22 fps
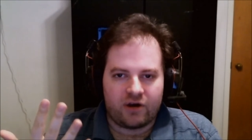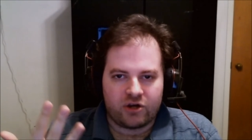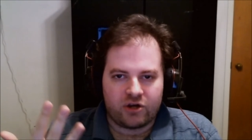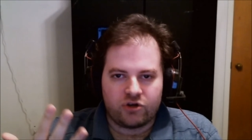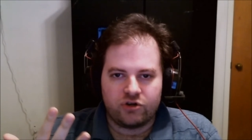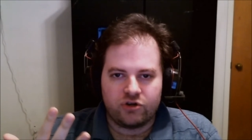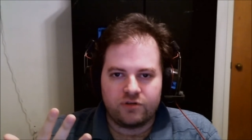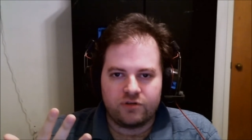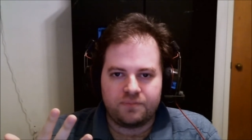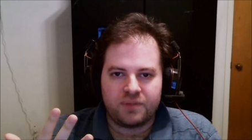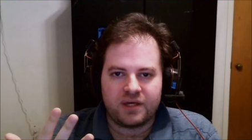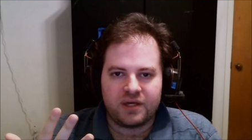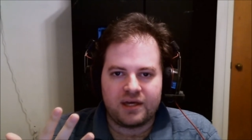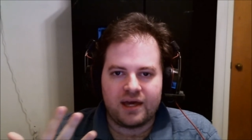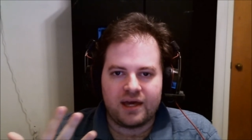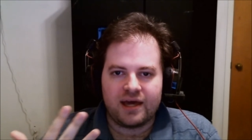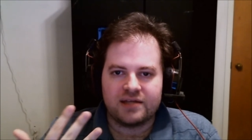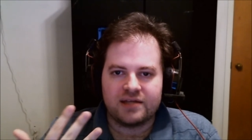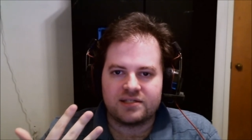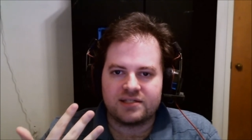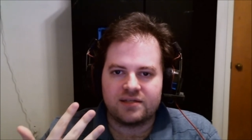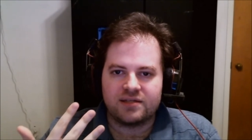It could be
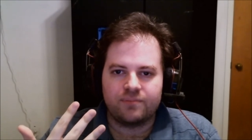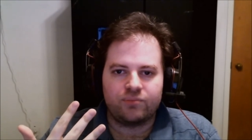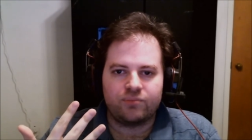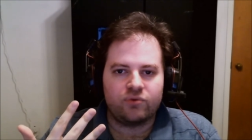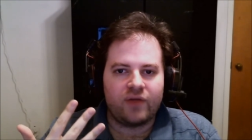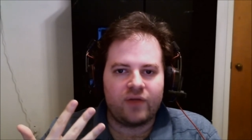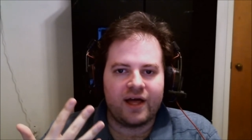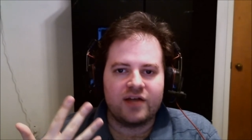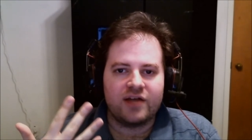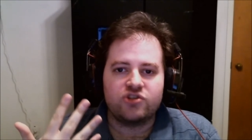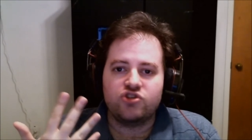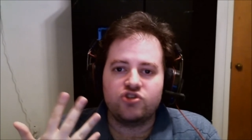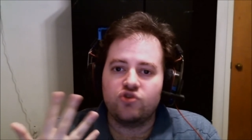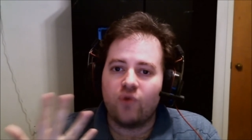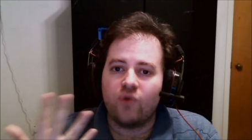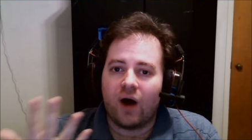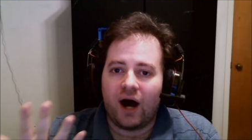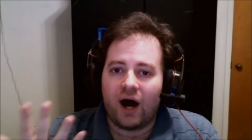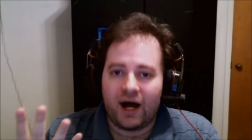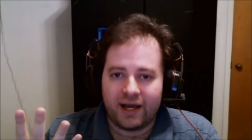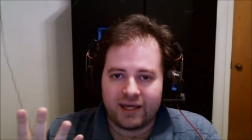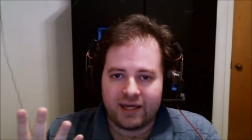as simple as
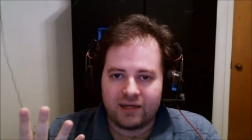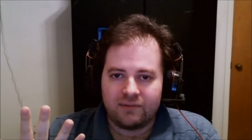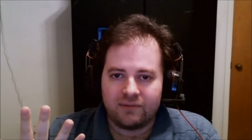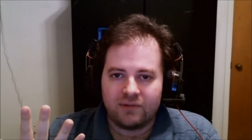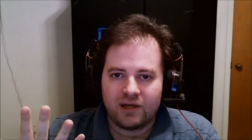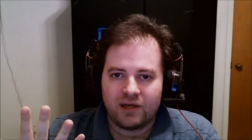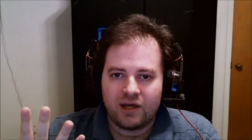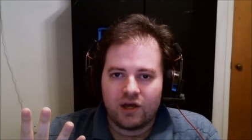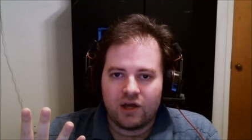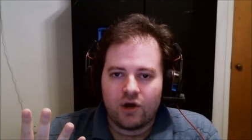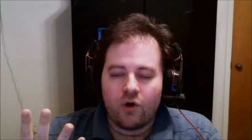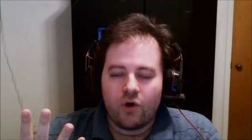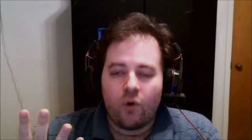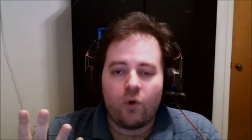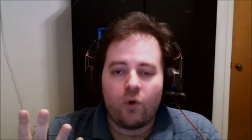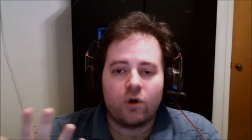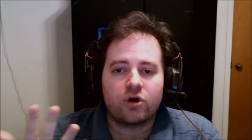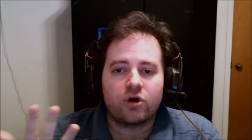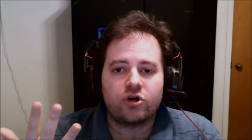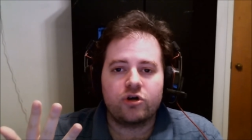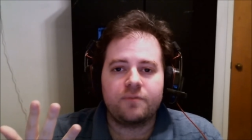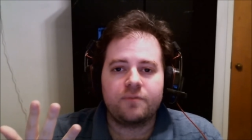UI, or
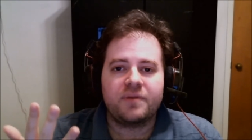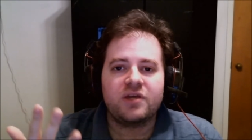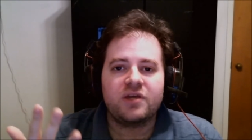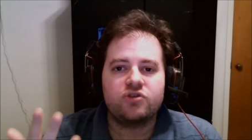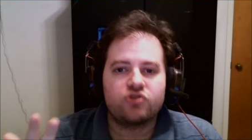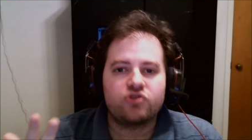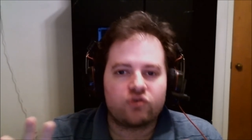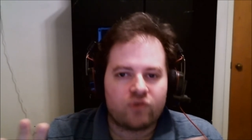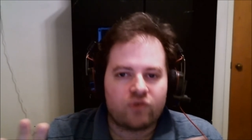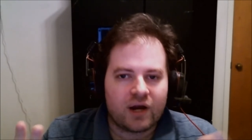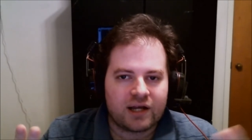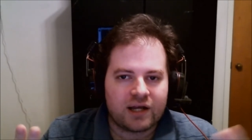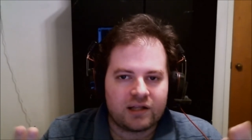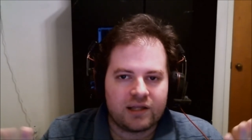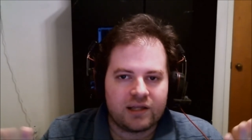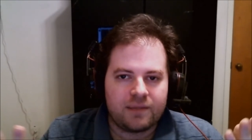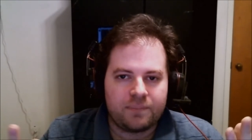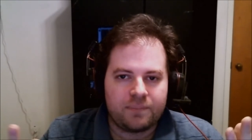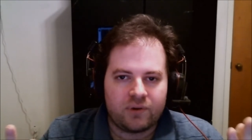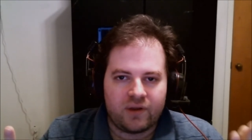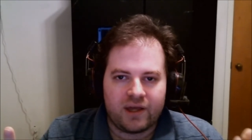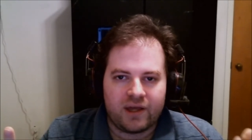it could be directly
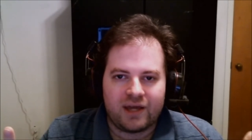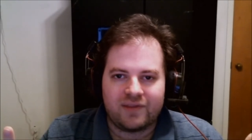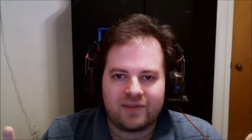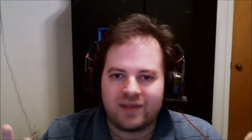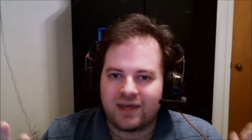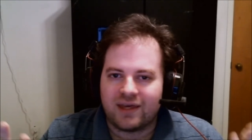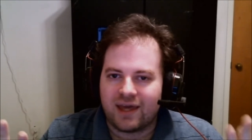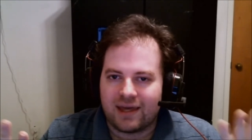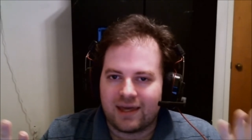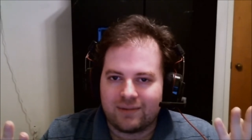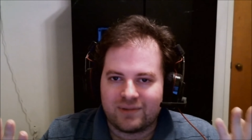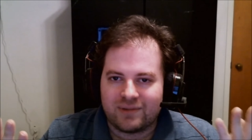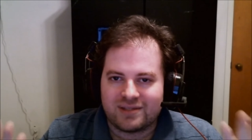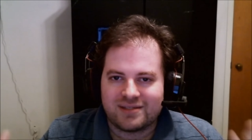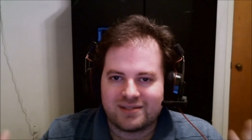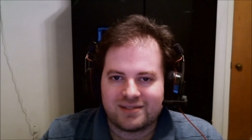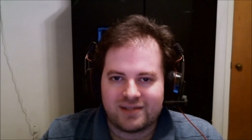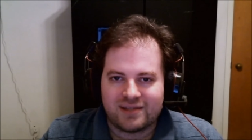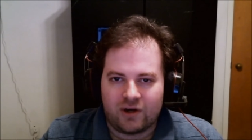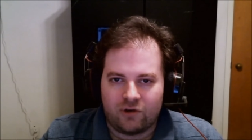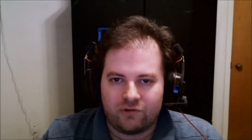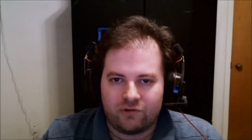playing the game
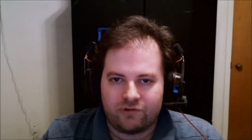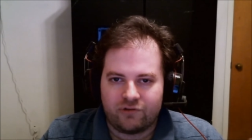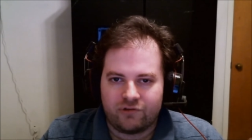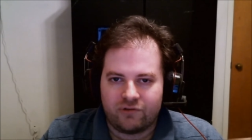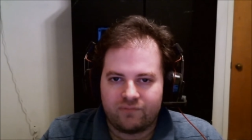itself.